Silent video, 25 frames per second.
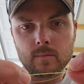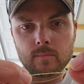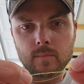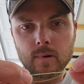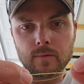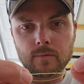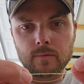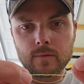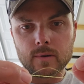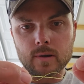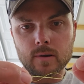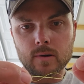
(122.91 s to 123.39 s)

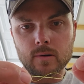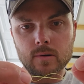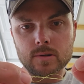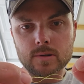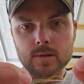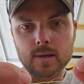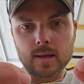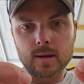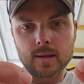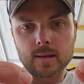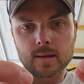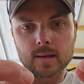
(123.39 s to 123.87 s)
My
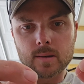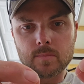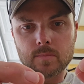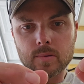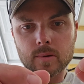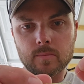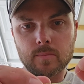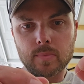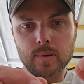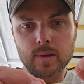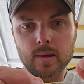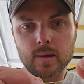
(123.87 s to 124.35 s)
fingers kind of keep
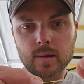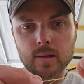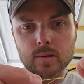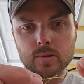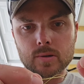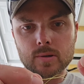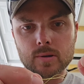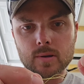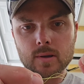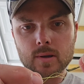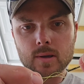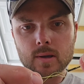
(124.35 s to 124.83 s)
it
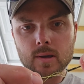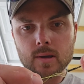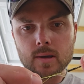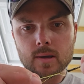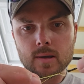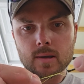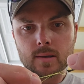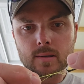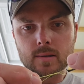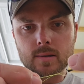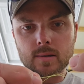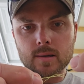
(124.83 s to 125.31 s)
pinched
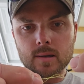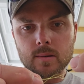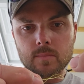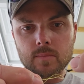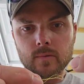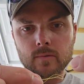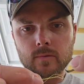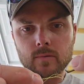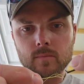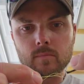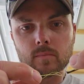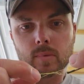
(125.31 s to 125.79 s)
to keep
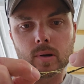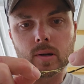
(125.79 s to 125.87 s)
it from